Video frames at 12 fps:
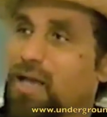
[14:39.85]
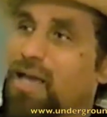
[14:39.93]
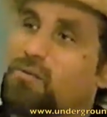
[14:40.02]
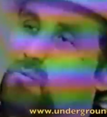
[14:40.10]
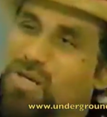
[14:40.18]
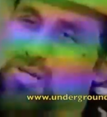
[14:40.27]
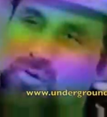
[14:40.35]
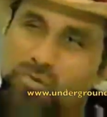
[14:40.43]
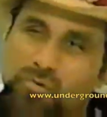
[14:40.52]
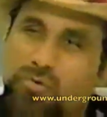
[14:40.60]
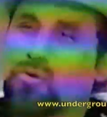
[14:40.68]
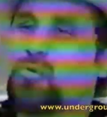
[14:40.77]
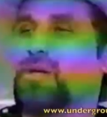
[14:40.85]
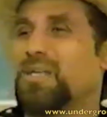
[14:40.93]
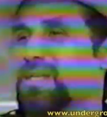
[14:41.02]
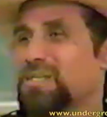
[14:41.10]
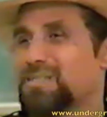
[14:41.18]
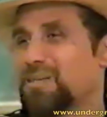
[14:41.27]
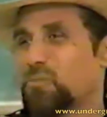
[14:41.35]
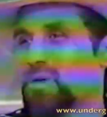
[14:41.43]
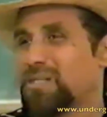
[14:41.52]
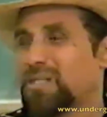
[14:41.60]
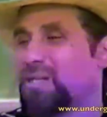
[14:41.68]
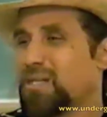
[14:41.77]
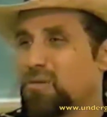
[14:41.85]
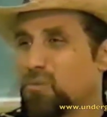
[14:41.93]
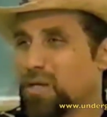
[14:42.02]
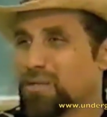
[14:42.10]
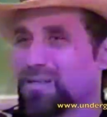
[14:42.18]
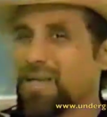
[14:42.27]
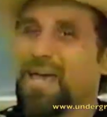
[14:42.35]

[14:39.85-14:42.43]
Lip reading: and we know who it is that we're dealing with.